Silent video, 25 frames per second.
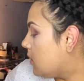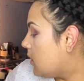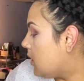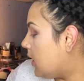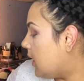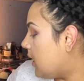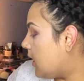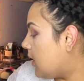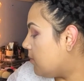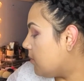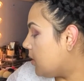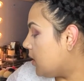I
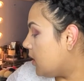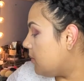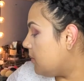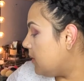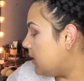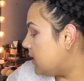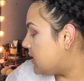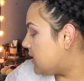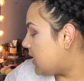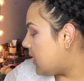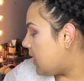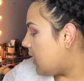am going to
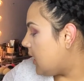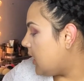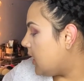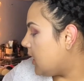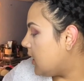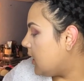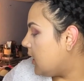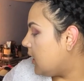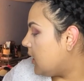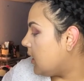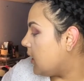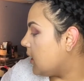be
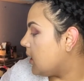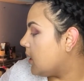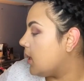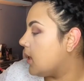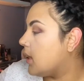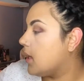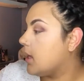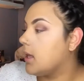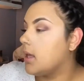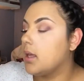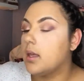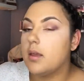taking
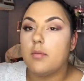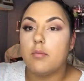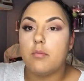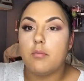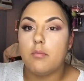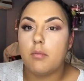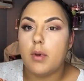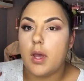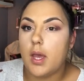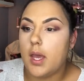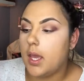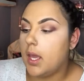
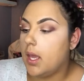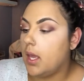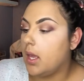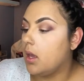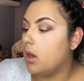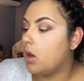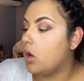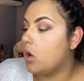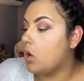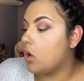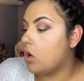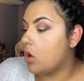
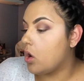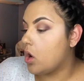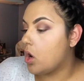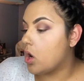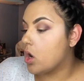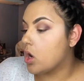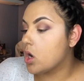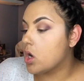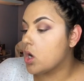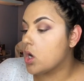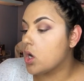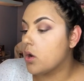my
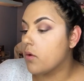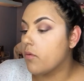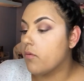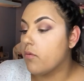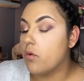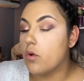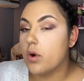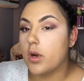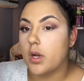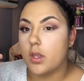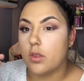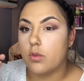
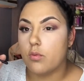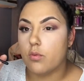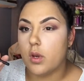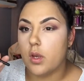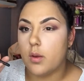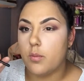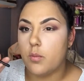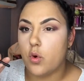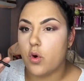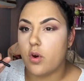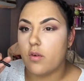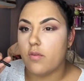
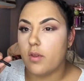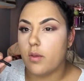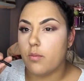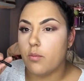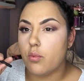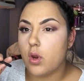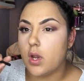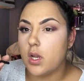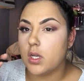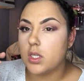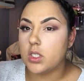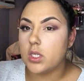R43 Morphe
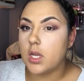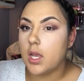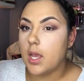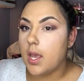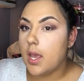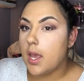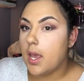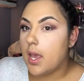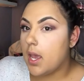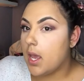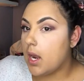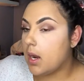brush,
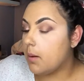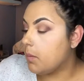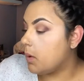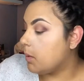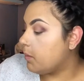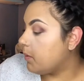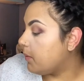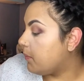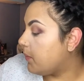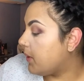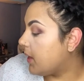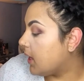and I'm
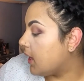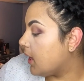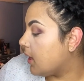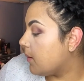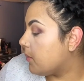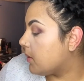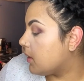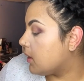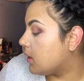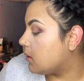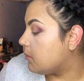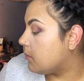going to be picking
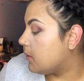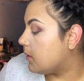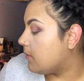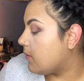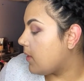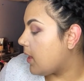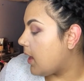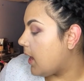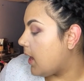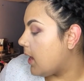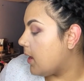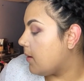up a little bit of
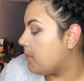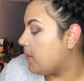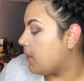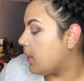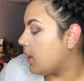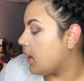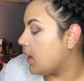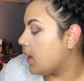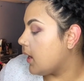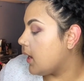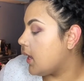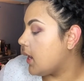the
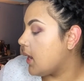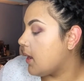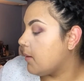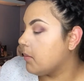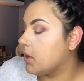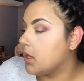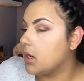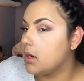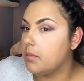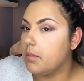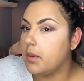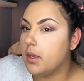eggplant, and
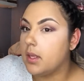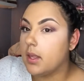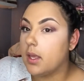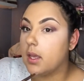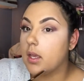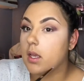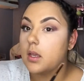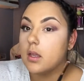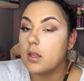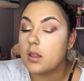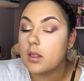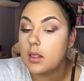I'm going to be
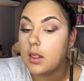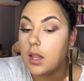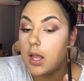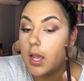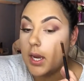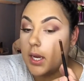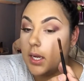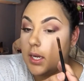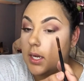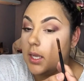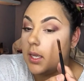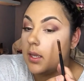like
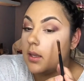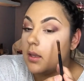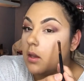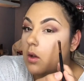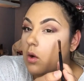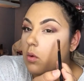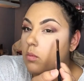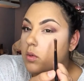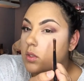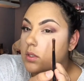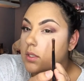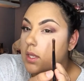lining,
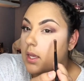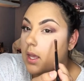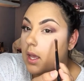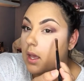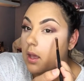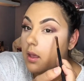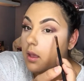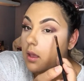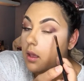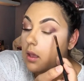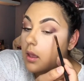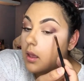almost like
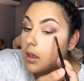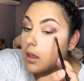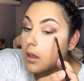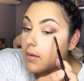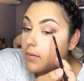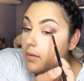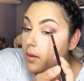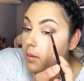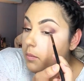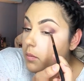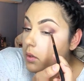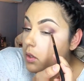
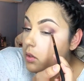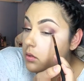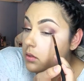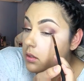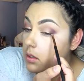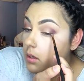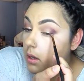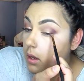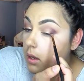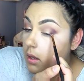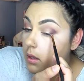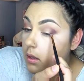if I'm
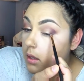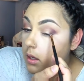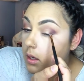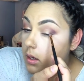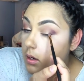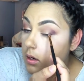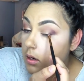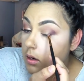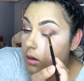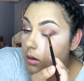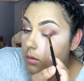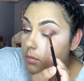using
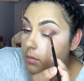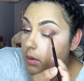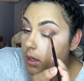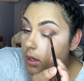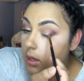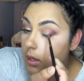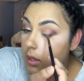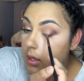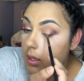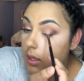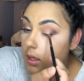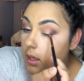eyeliner on my
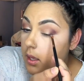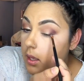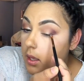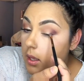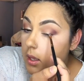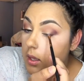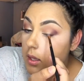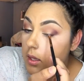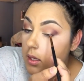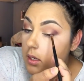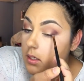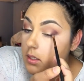eye,
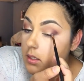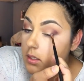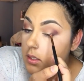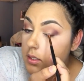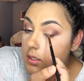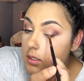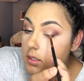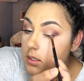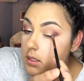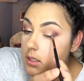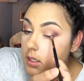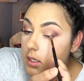
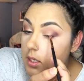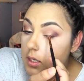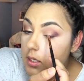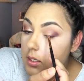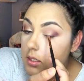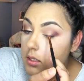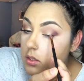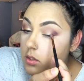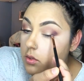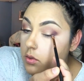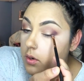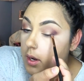just to get
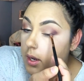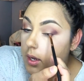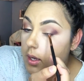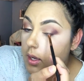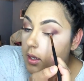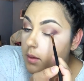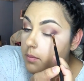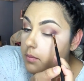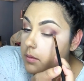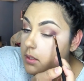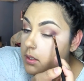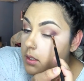it to drag
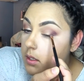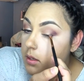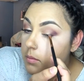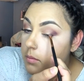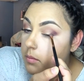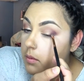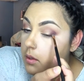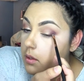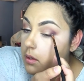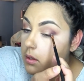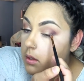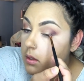up
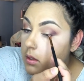some.